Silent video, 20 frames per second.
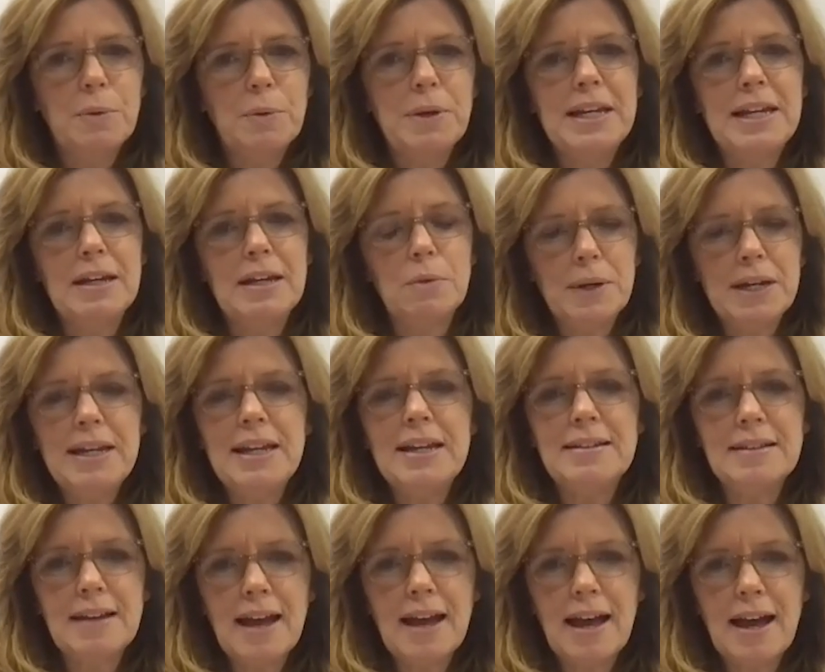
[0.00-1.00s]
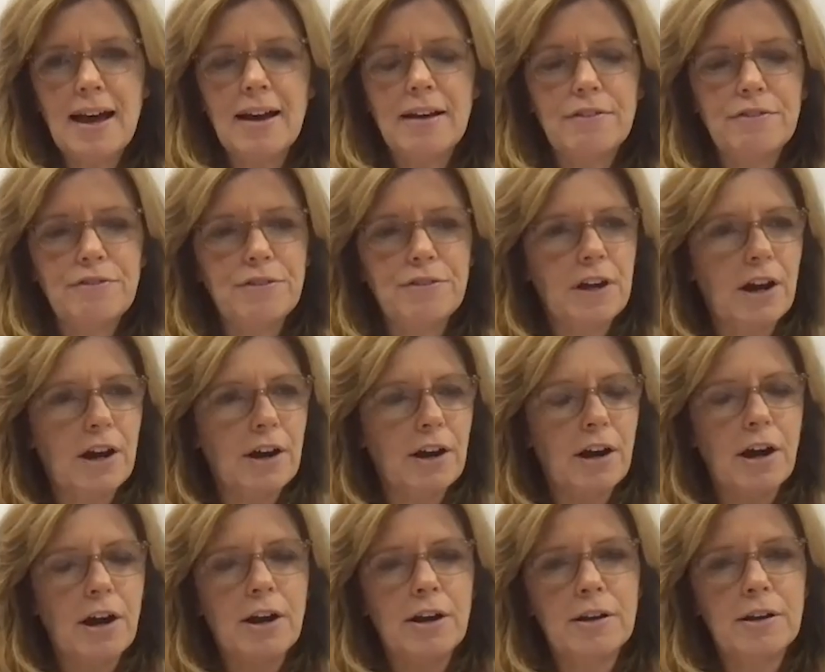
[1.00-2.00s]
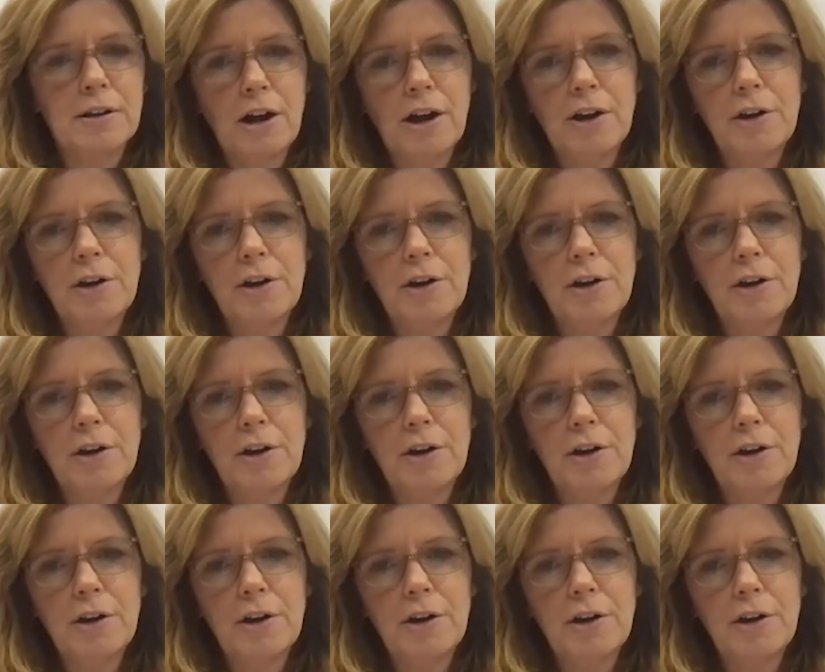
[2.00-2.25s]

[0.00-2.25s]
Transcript: We need we need to have our, our,